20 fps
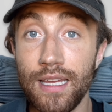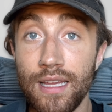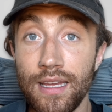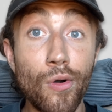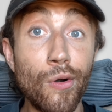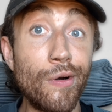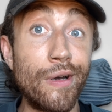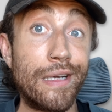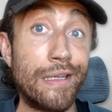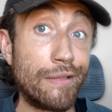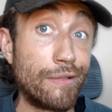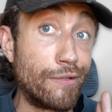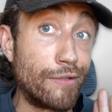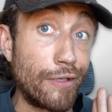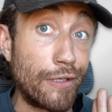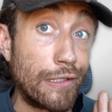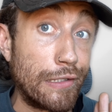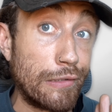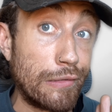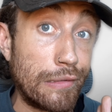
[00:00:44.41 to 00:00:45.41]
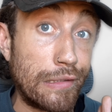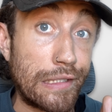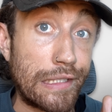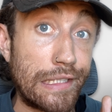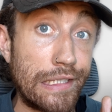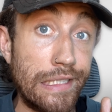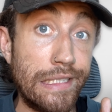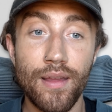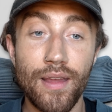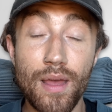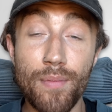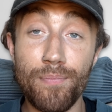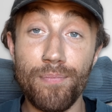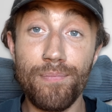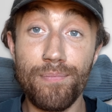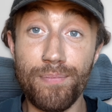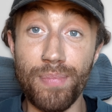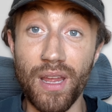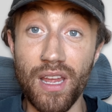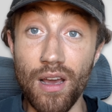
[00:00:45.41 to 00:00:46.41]
or insecurely, it
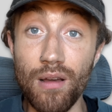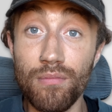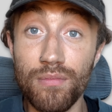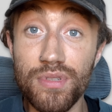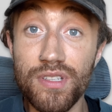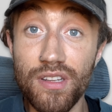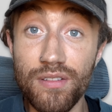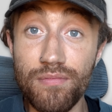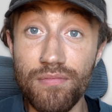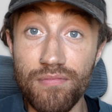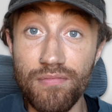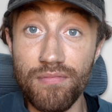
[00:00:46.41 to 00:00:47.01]
becomes an